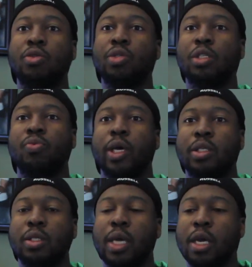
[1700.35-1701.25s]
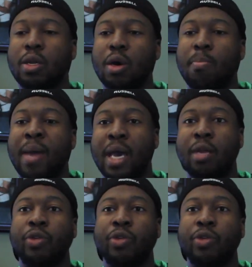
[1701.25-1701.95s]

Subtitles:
new situation that Maddie,